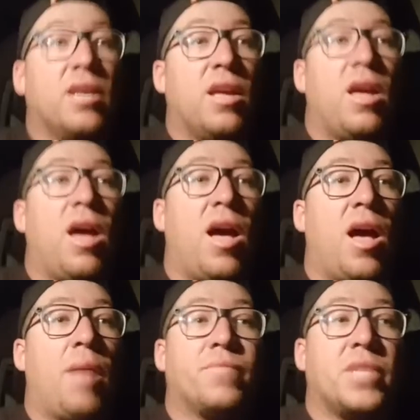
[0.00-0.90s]

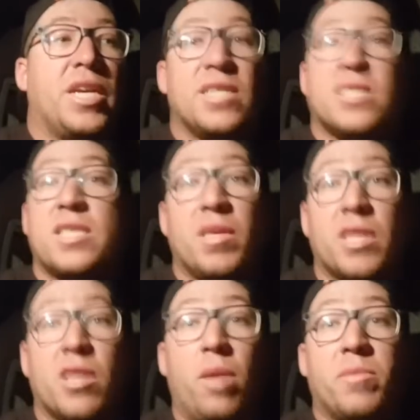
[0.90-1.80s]
it is something that
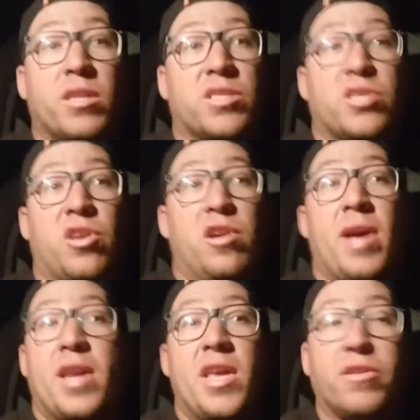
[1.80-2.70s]
I'm concerned about
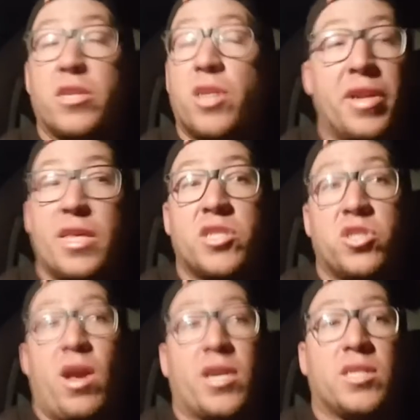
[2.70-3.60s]
even going to these
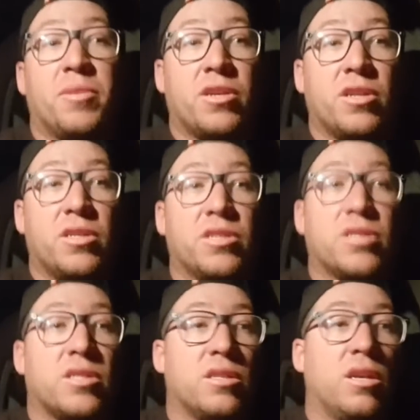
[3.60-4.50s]
tracks,
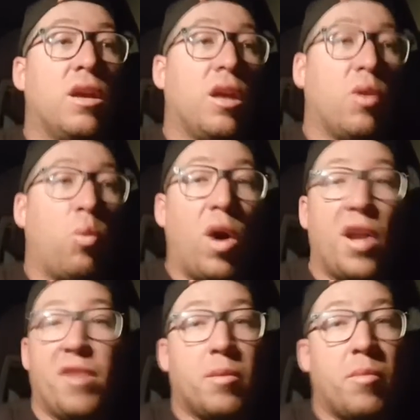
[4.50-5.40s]
because one of
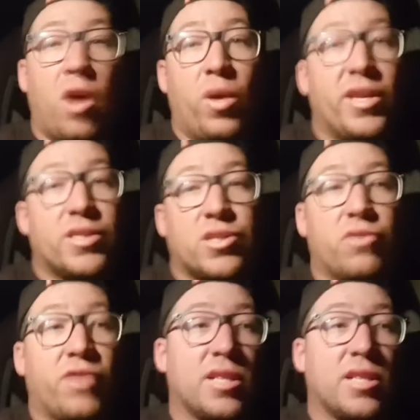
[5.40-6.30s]
them I went to
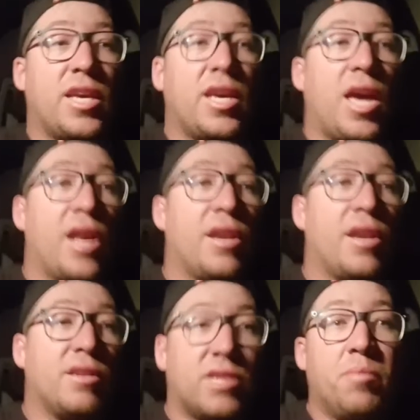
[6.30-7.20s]
recently and
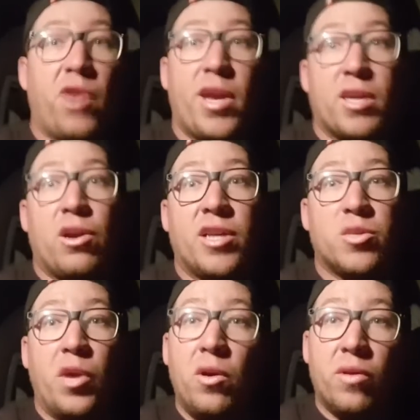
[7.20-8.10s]
did break a guy's
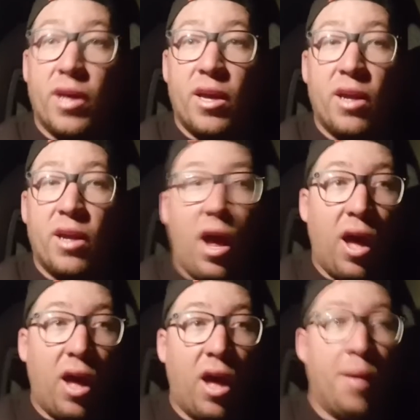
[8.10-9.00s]
wheel there.
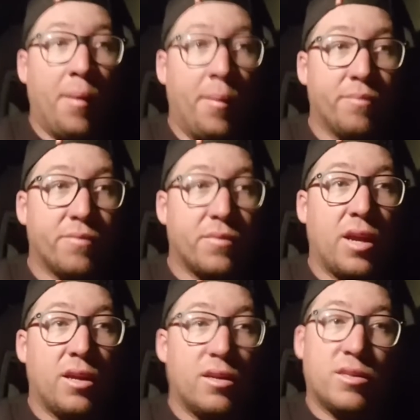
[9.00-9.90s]

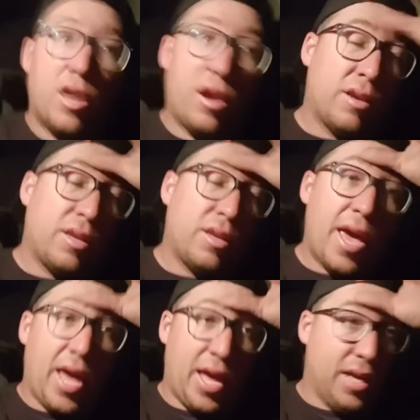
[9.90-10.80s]
So yeah,
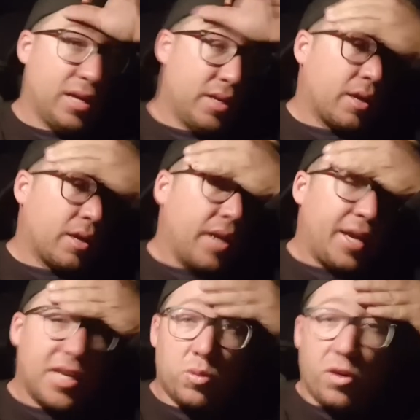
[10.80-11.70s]
it
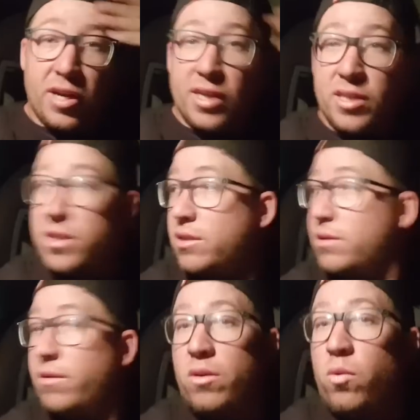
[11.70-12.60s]
is what it is.
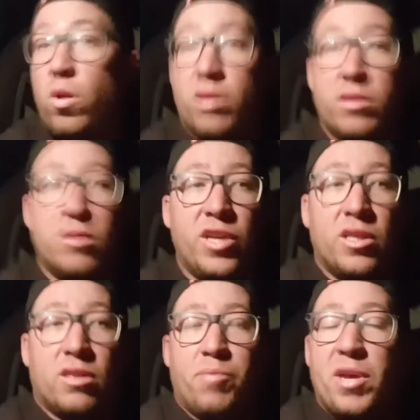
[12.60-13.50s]
Well,
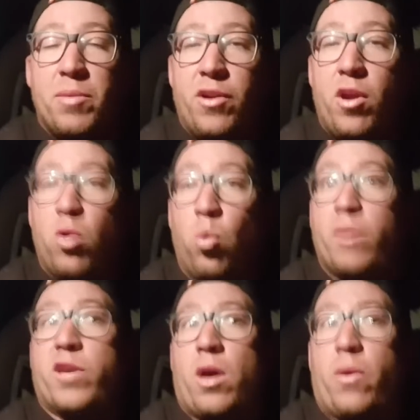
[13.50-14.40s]
people don't know when we're
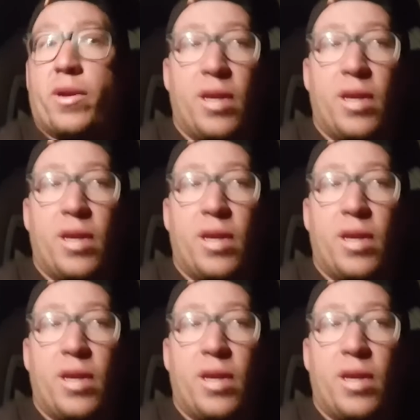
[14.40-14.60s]
going there.